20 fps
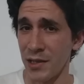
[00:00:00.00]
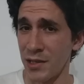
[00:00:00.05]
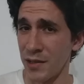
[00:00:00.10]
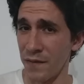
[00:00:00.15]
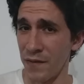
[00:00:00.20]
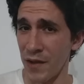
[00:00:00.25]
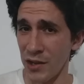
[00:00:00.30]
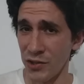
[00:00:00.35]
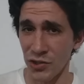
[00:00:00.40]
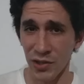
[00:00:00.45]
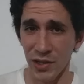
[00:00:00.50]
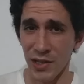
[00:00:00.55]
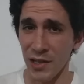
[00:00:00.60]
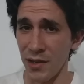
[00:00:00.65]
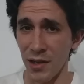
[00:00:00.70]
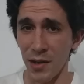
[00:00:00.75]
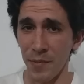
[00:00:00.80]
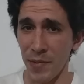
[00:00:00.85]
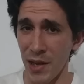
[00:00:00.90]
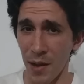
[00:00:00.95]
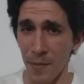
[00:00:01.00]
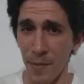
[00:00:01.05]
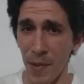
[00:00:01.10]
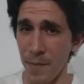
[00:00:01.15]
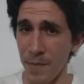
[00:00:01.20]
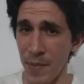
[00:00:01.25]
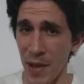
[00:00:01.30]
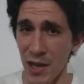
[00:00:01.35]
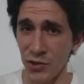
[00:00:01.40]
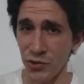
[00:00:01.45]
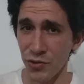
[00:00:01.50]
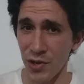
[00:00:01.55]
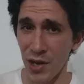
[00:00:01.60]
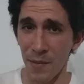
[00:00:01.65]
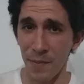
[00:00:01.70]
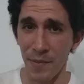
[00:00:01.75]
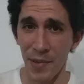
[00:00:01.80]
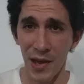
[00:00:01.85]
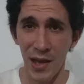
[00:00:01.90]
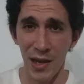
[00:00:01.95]
it's eventually going to be on my
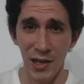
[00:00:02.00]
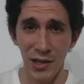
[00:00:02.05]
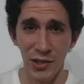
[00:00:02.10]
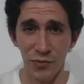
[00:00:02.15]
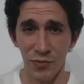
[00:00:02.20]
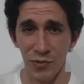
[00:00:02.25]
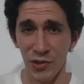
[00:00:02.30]
Patreon page,